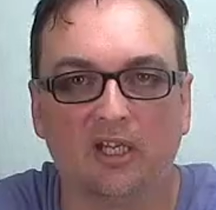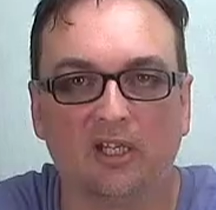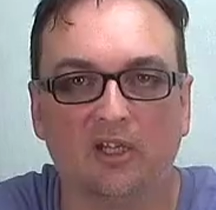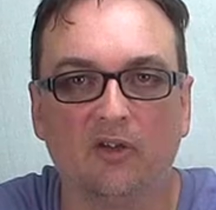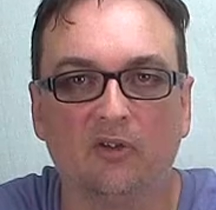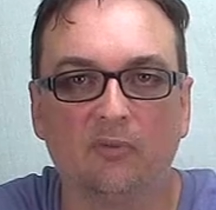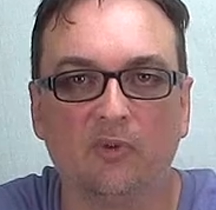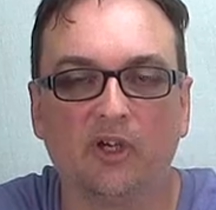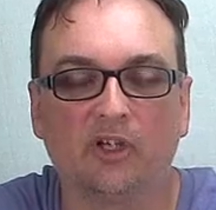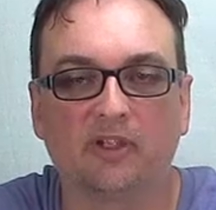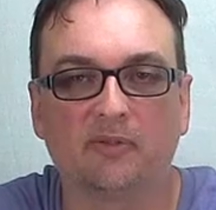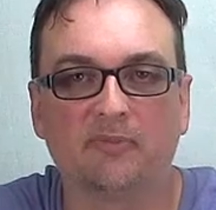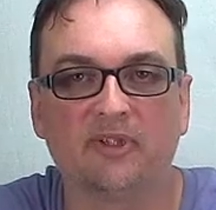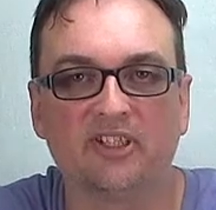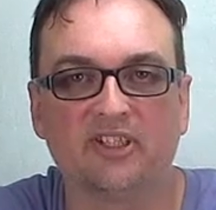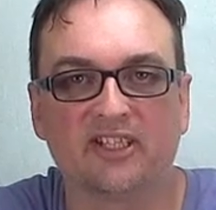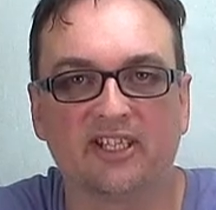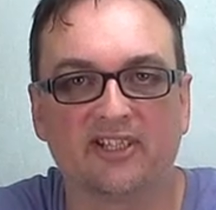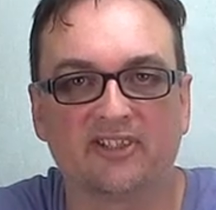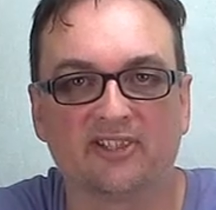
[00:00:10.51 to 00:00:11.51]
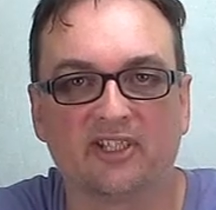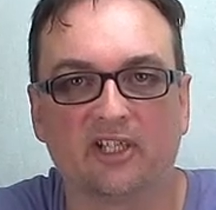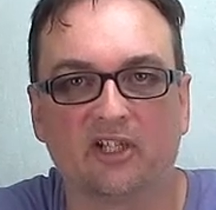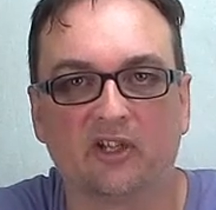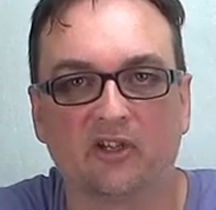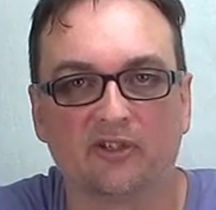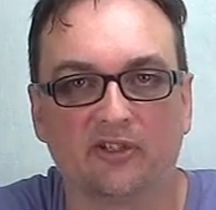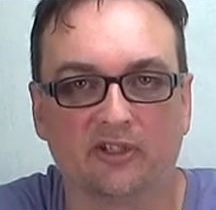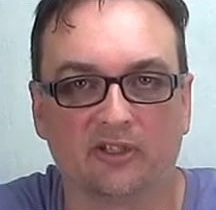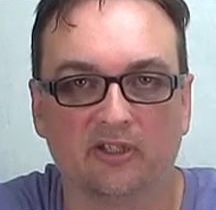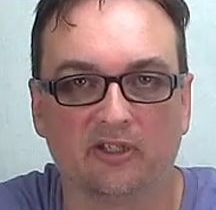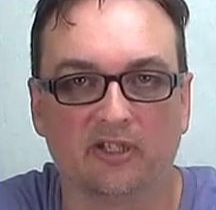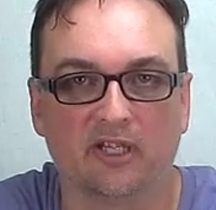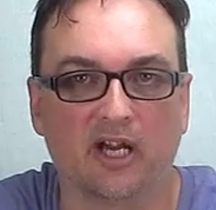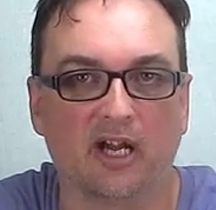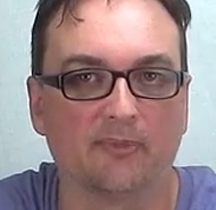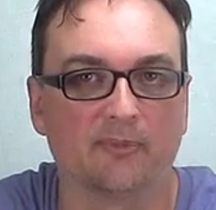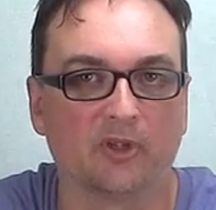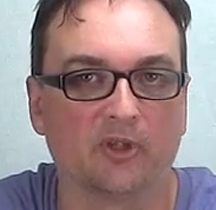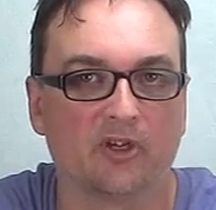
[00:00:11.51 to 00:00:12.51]
Hello and welcome to DSLR Nerd.
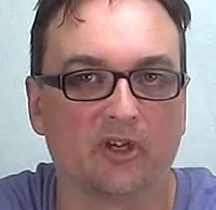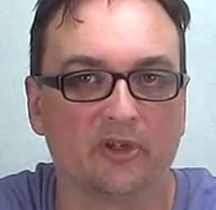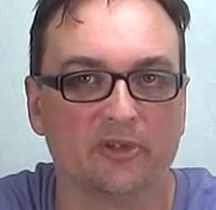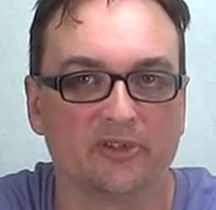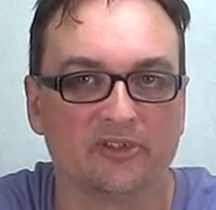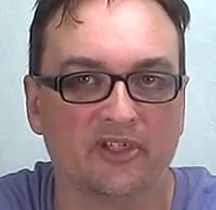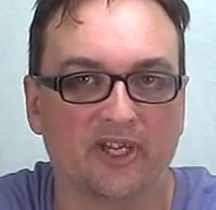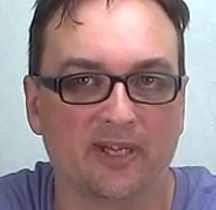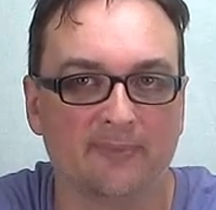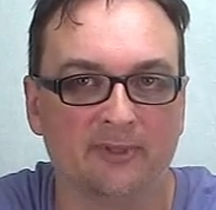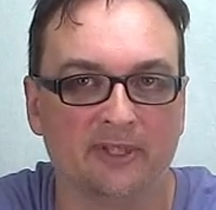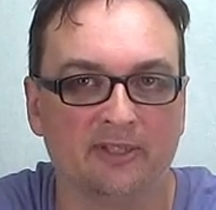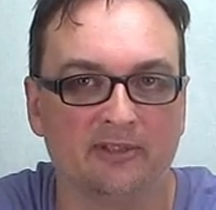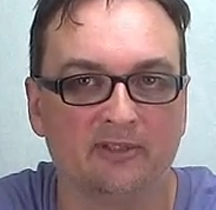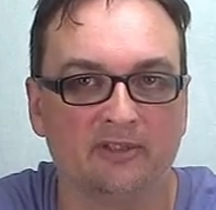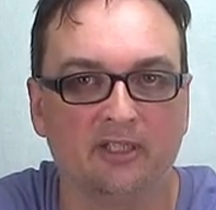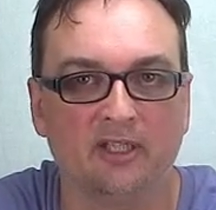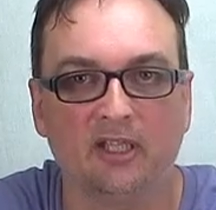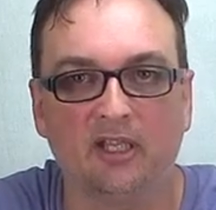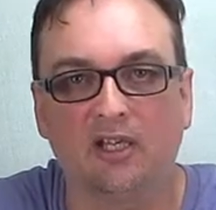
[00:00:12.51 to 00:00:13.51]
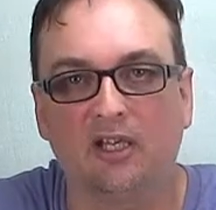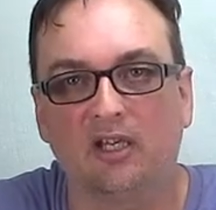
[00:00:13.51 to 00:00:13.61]
I'm your host Damien.